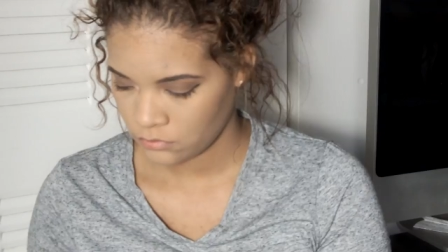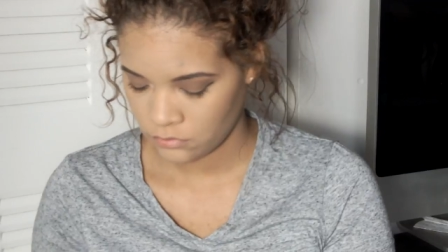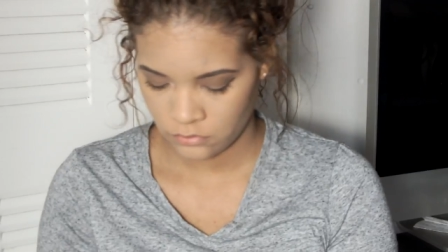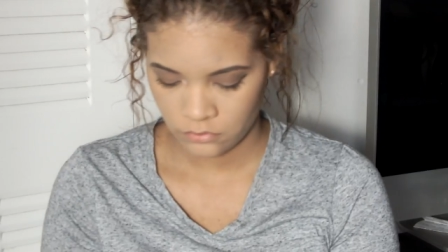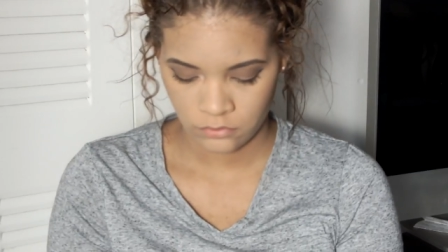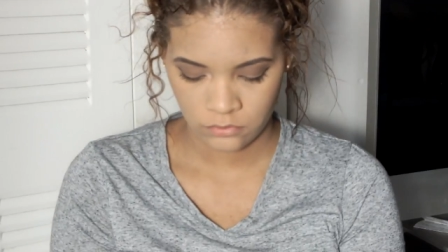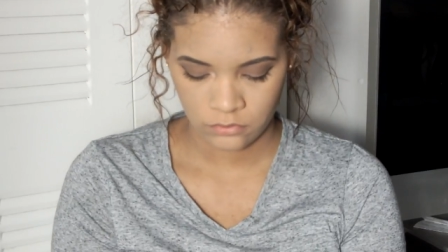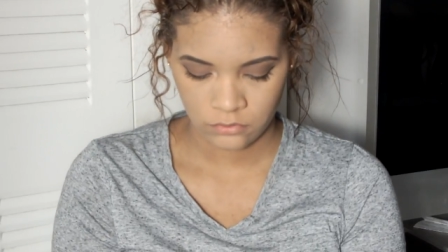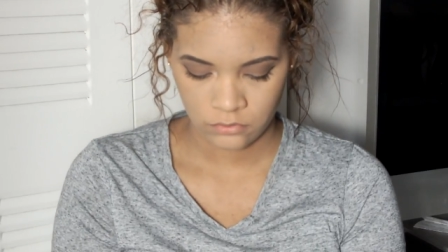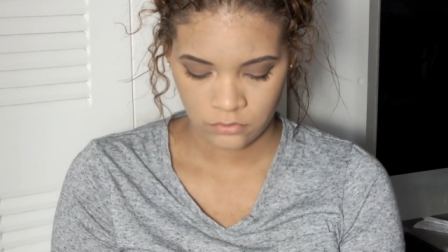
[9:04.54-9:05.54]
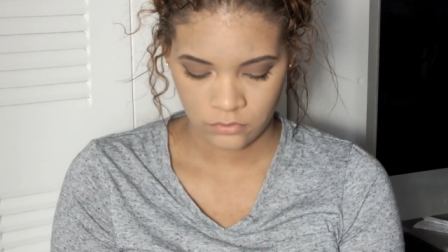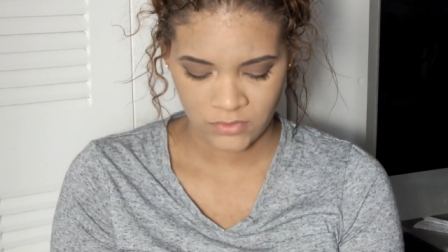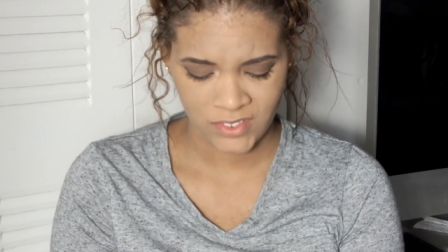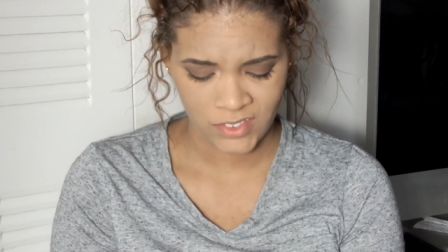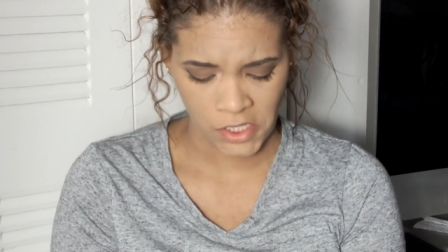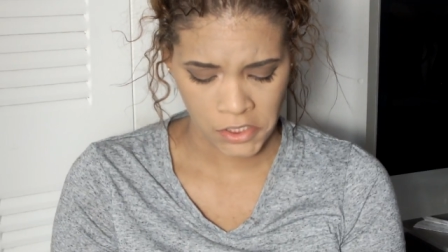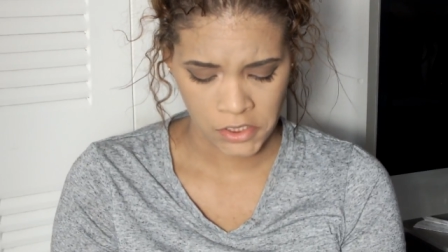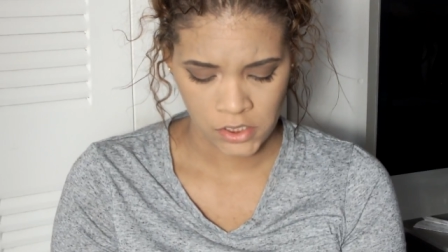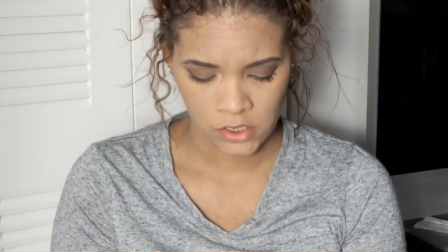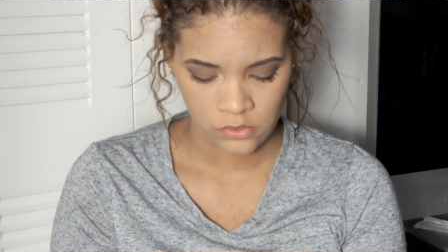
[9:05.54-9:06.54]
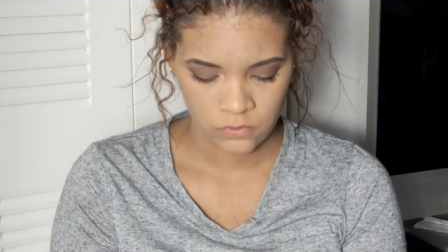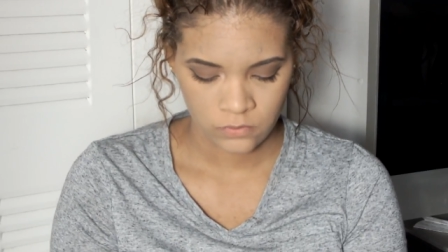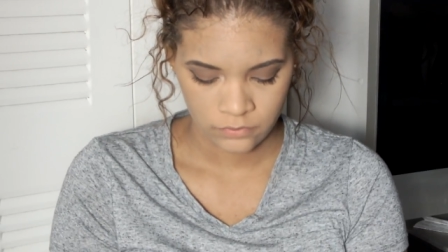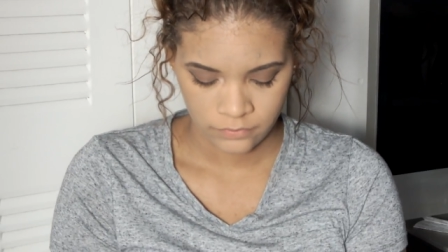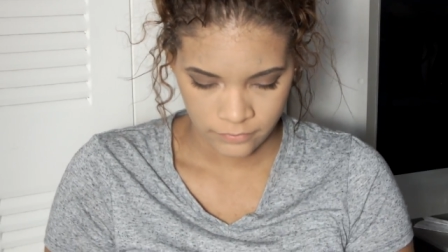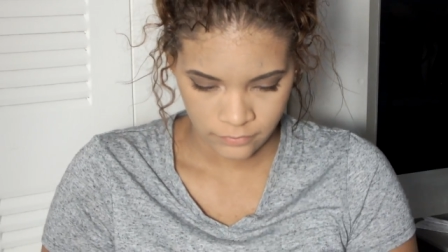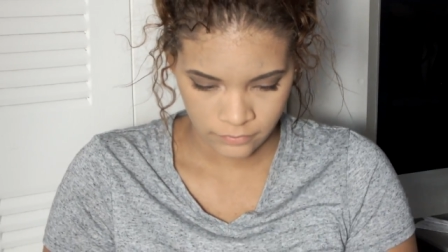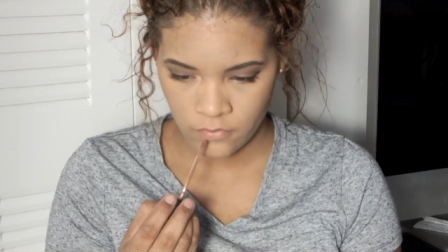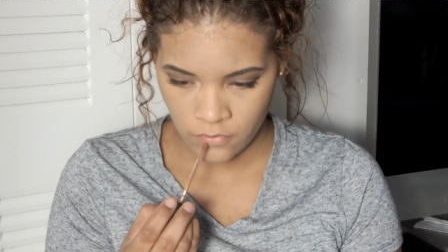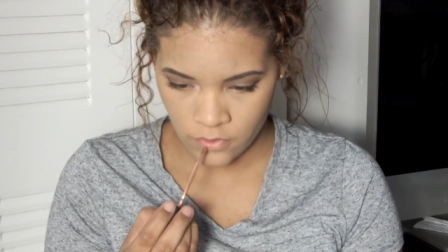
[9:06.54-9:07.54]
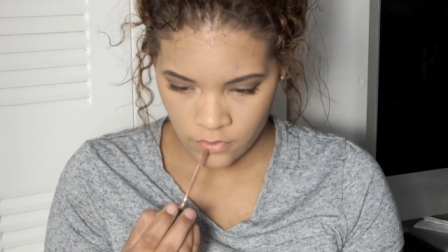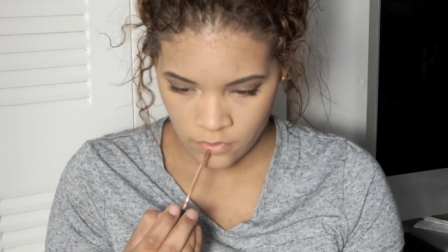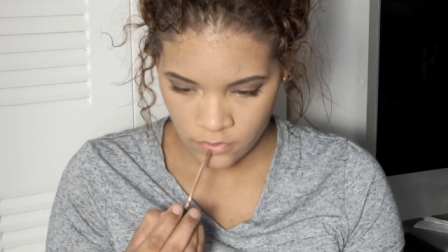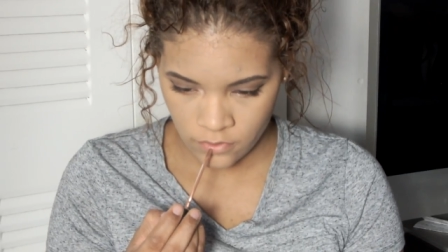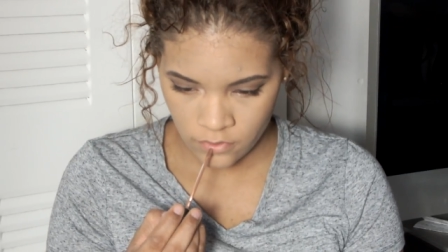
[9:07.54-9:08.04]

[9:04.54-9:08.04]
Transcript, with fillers: Don't know what these are either, but uh, yep.